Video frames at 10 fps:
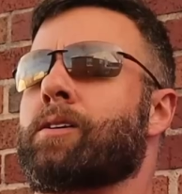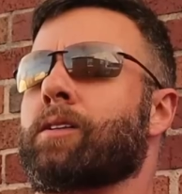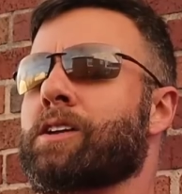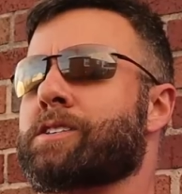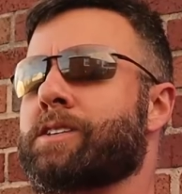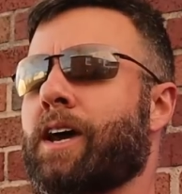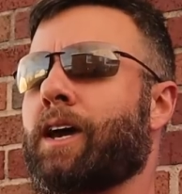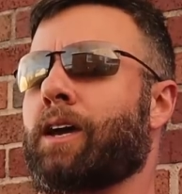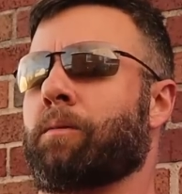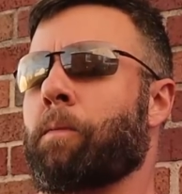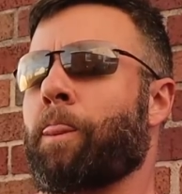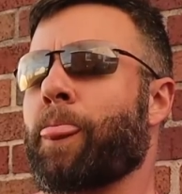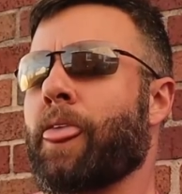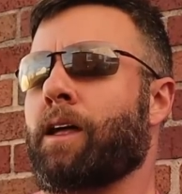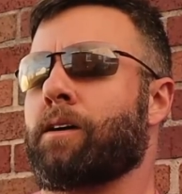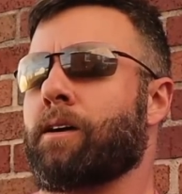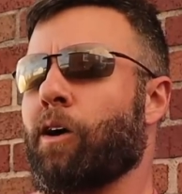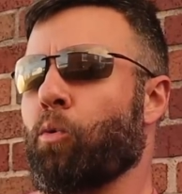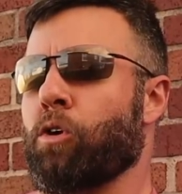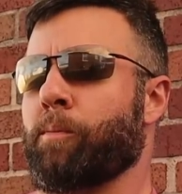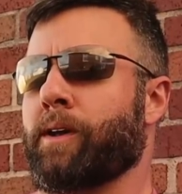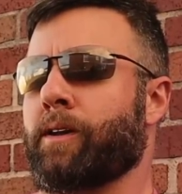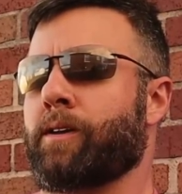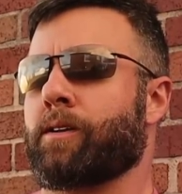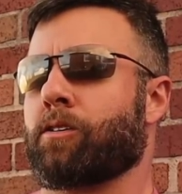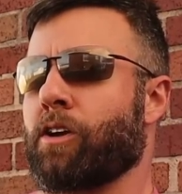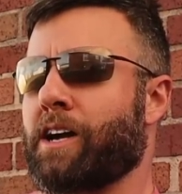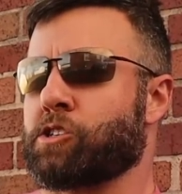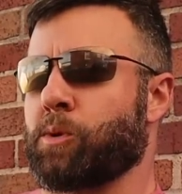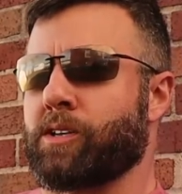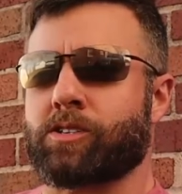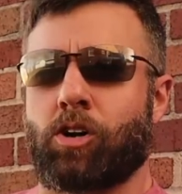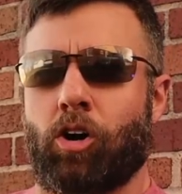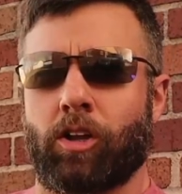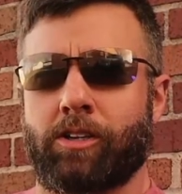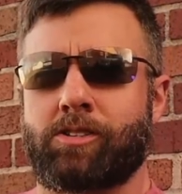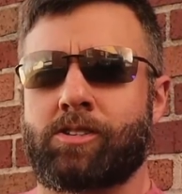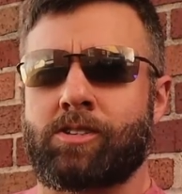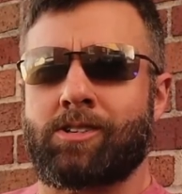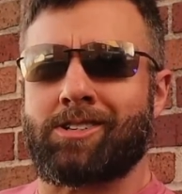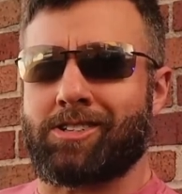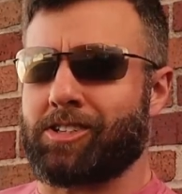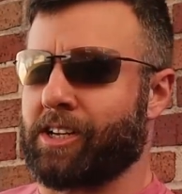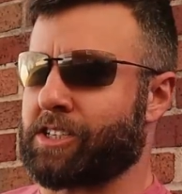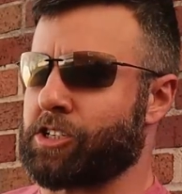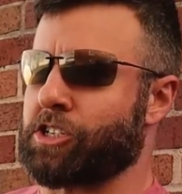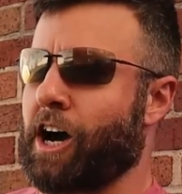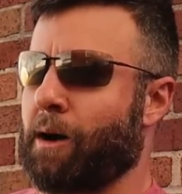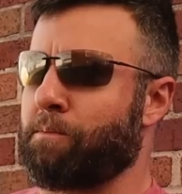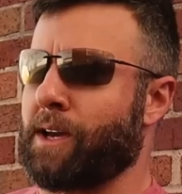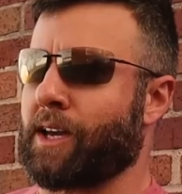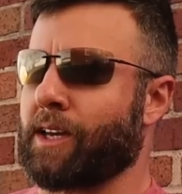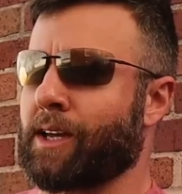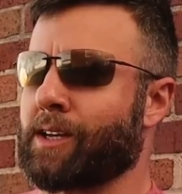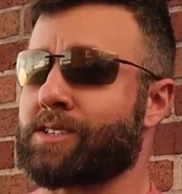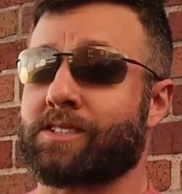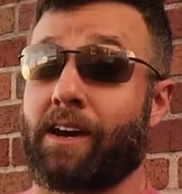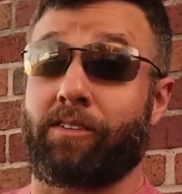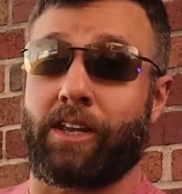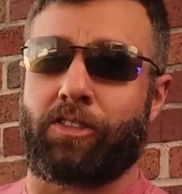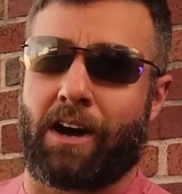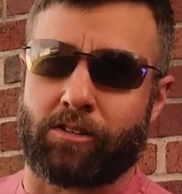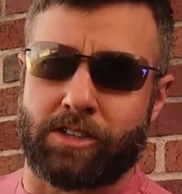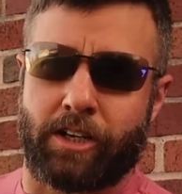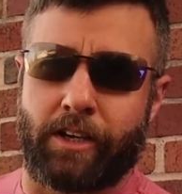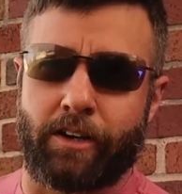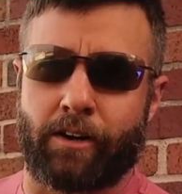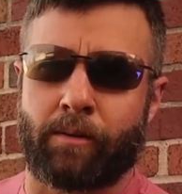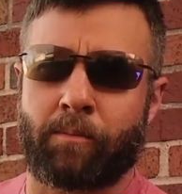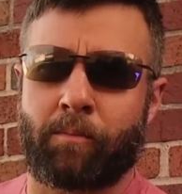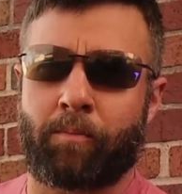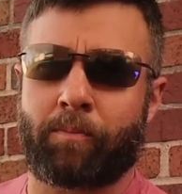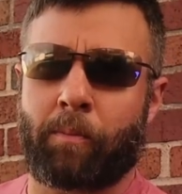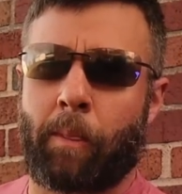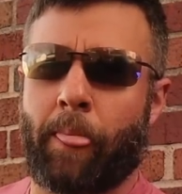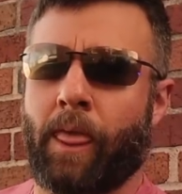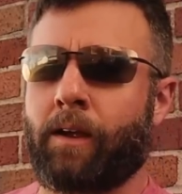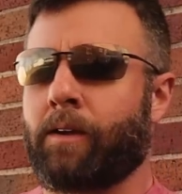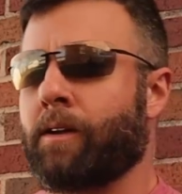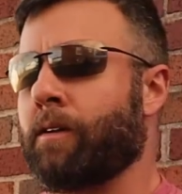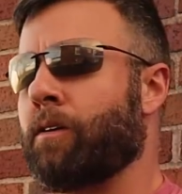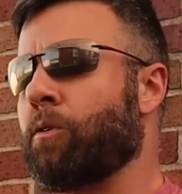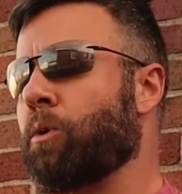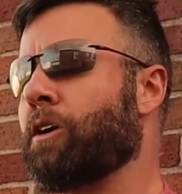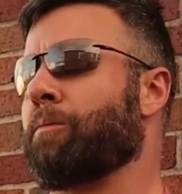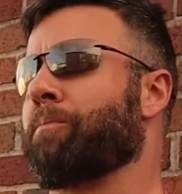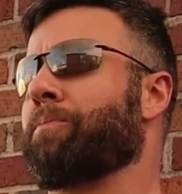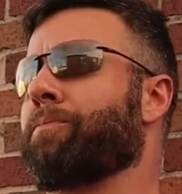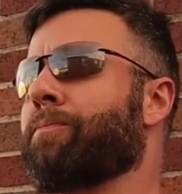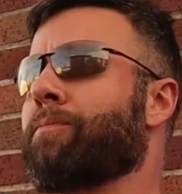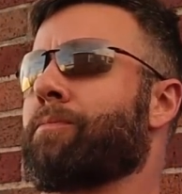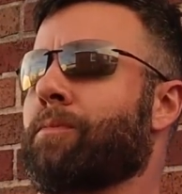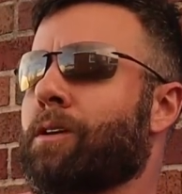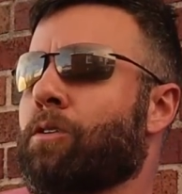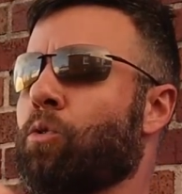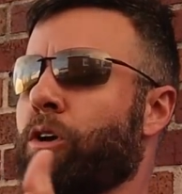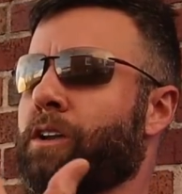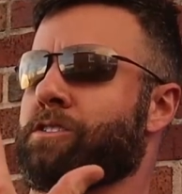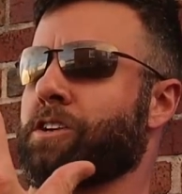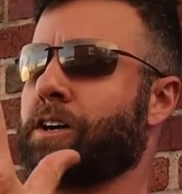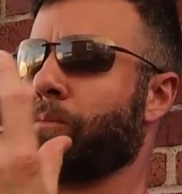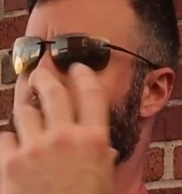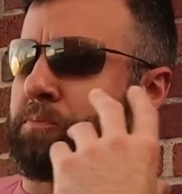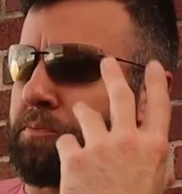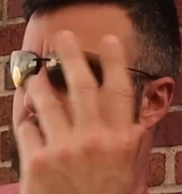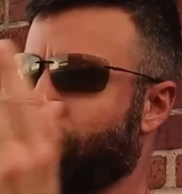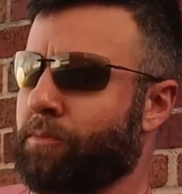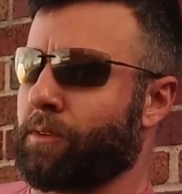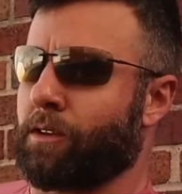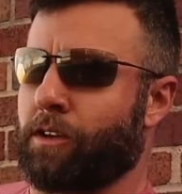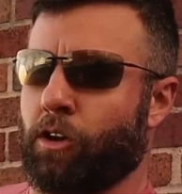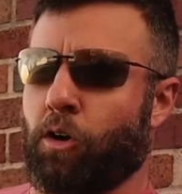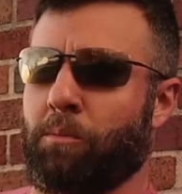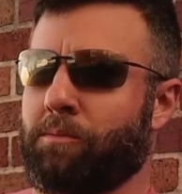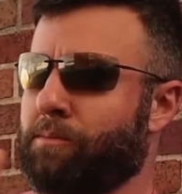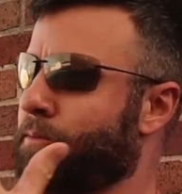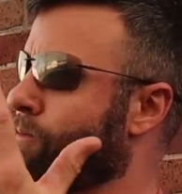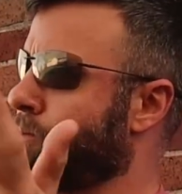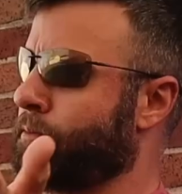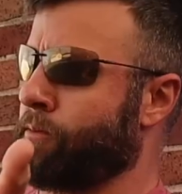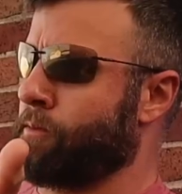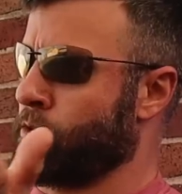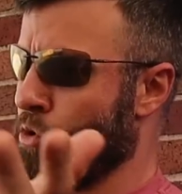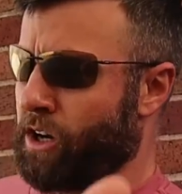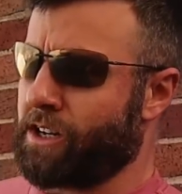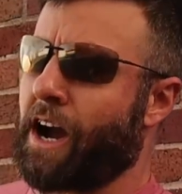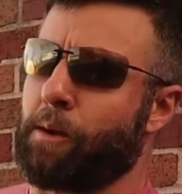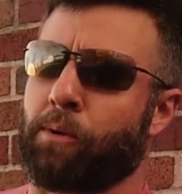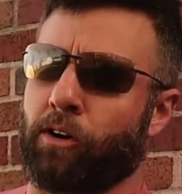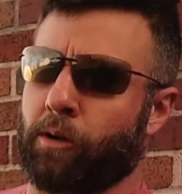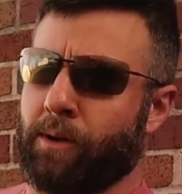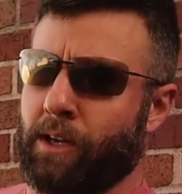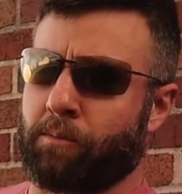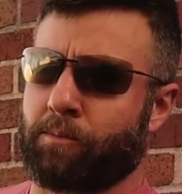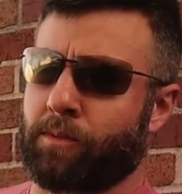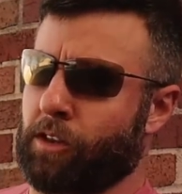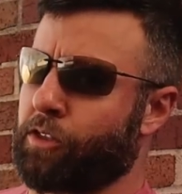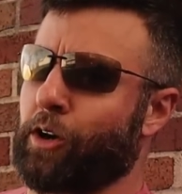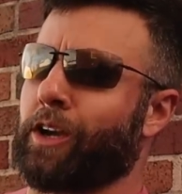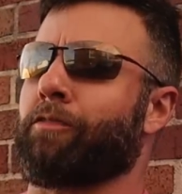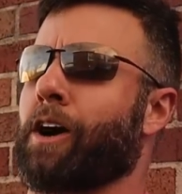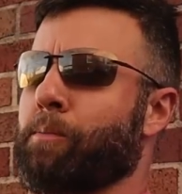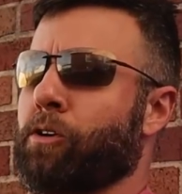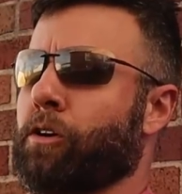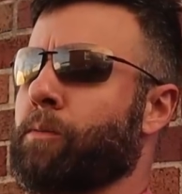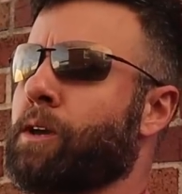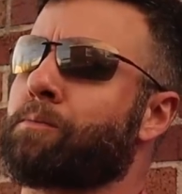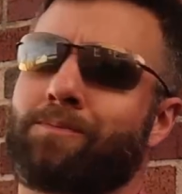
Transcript: let's say a woman graduates college and she gets a job making $70,000 a year. Well, according to hypergamy, the theory of hypergamy,